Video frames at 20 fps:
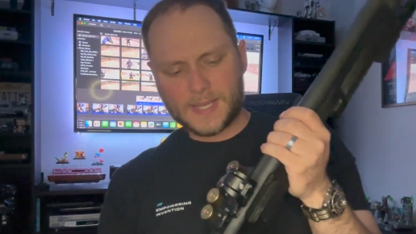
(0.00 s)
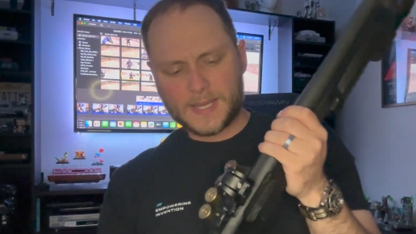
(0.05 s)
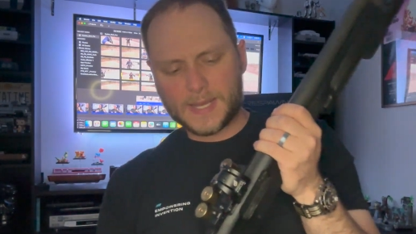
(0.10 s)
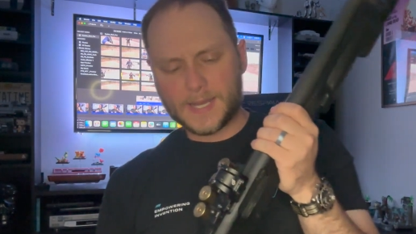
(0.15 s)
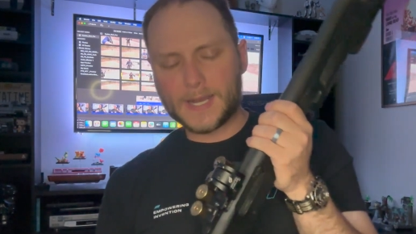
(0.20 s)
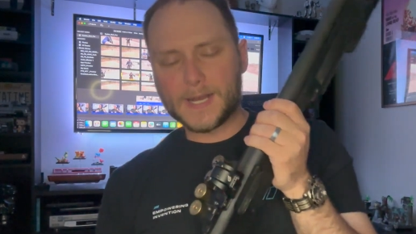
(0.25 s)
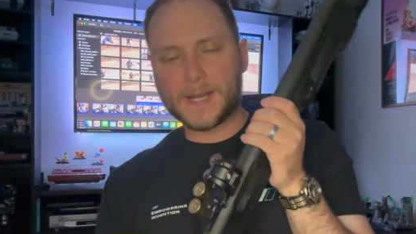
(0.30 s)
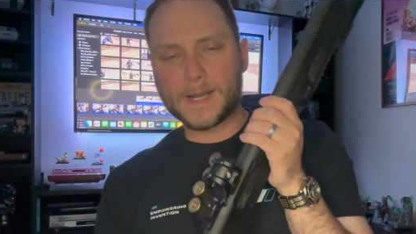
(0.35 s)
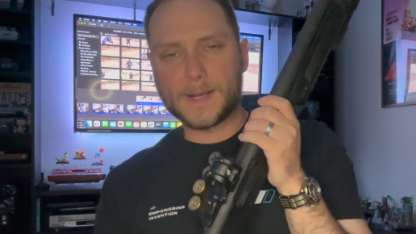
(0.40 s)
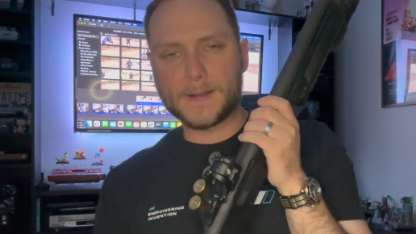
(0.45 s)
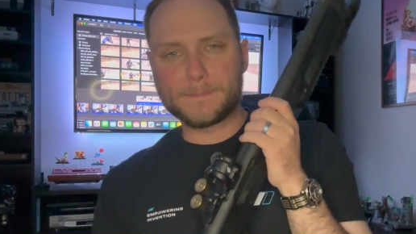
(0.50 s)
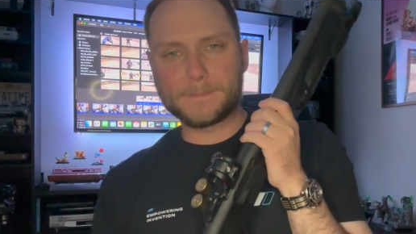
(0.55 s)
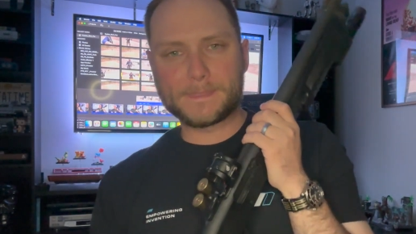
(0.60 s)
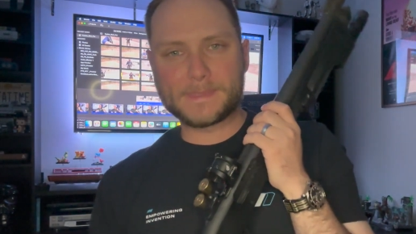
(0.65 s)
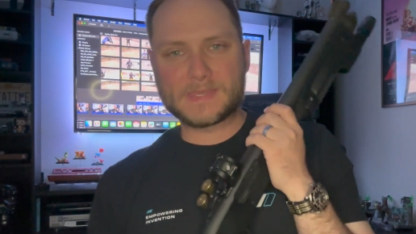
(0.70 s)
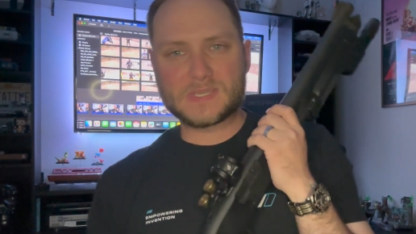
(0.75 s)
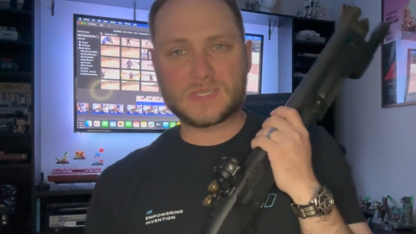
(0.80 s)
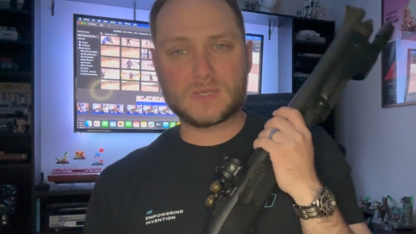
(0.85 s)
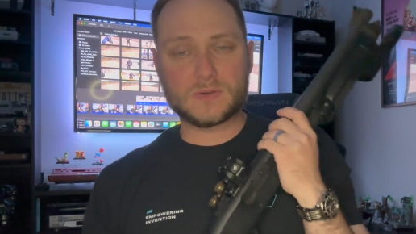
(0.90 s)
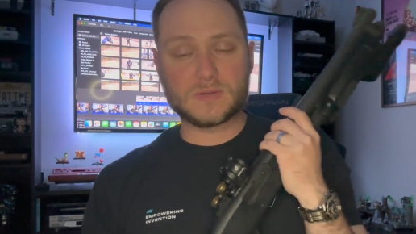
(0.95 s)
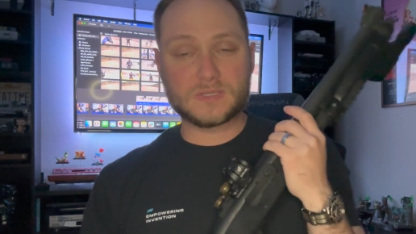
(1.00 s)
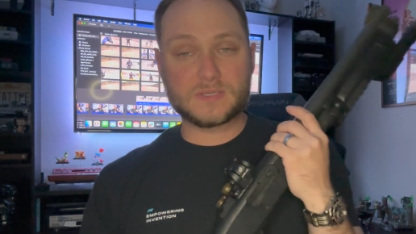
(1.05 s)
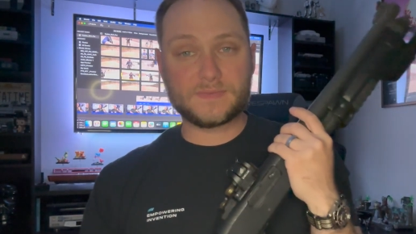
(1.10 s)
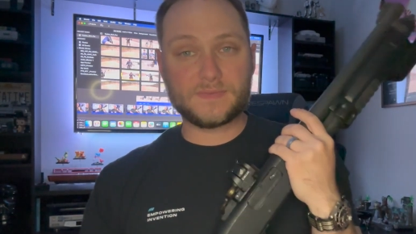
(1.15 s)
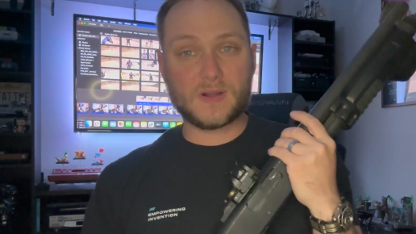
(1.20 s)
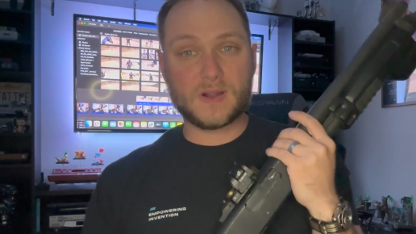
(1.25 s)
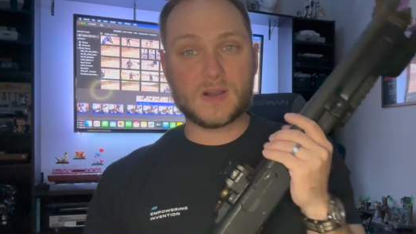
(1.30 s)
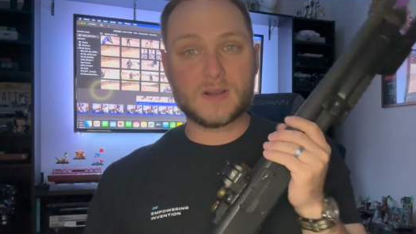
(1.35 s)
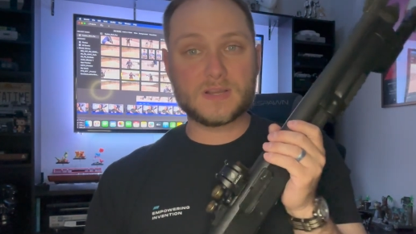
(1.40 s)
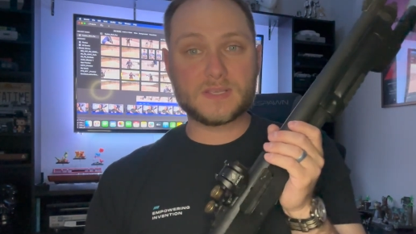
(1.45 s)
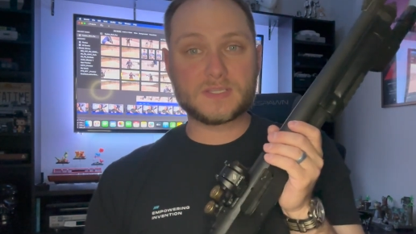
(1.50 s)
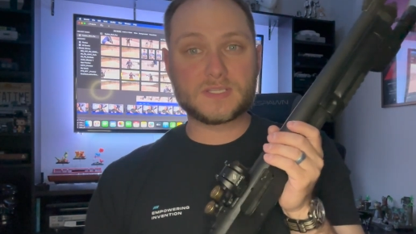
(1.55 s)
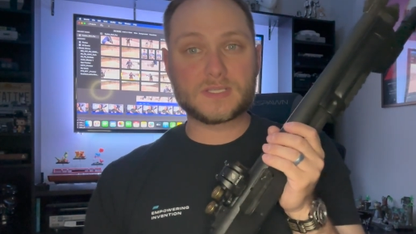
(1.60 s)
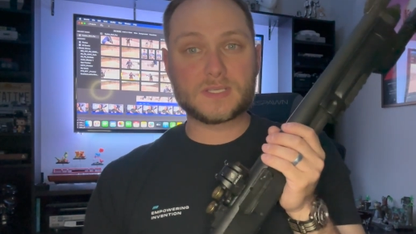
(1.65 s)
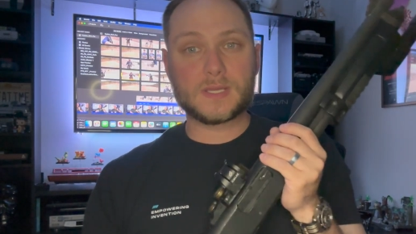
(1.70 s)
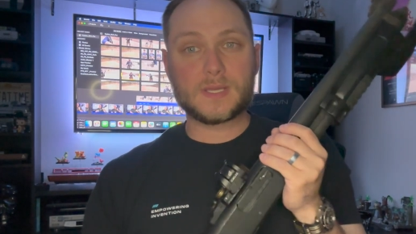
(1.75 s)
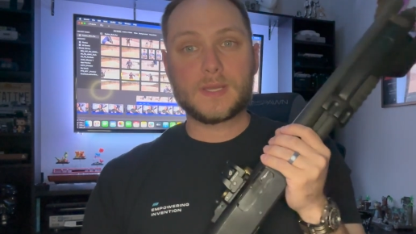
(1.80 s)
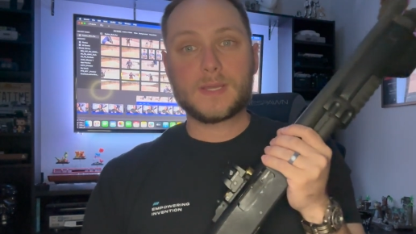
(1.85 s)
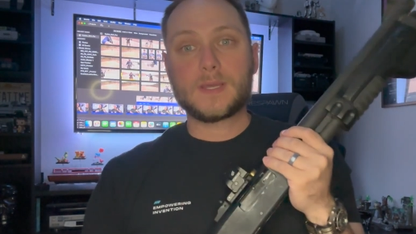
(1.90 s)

So as far as